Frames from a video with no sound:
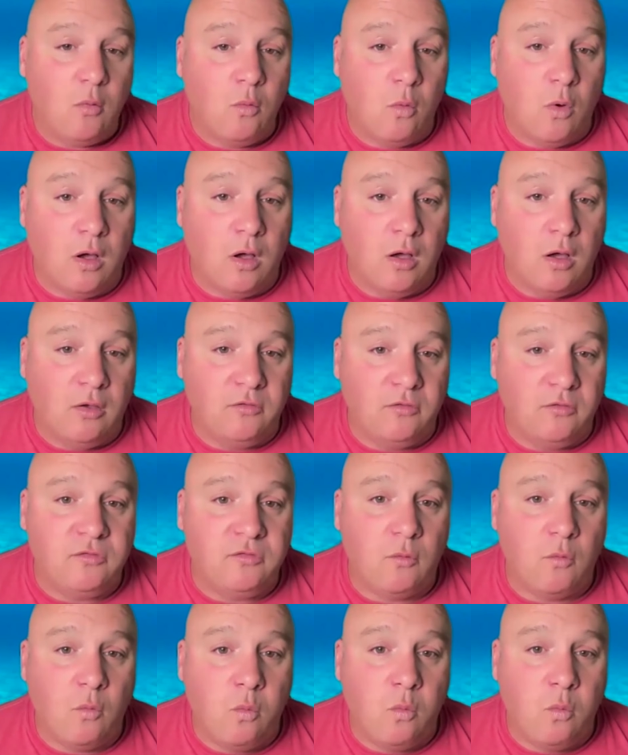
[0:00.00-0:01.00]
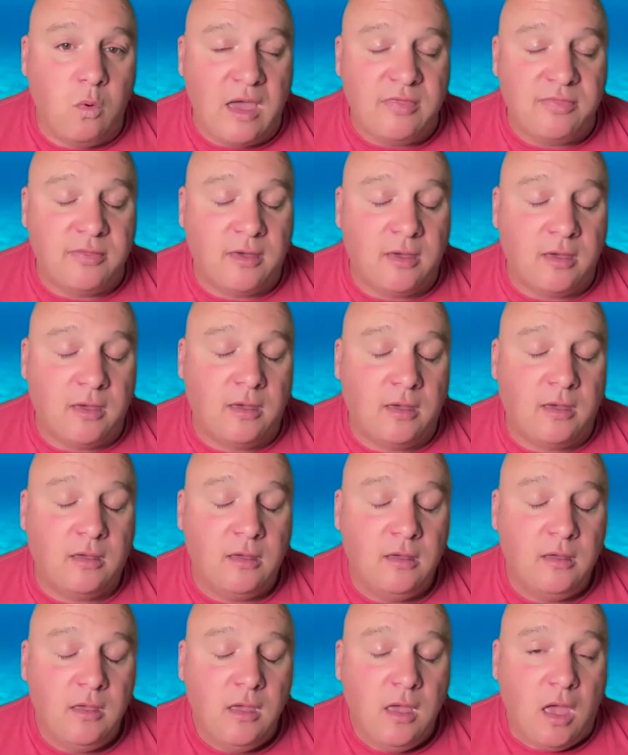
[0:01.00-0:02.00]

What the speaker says: was whether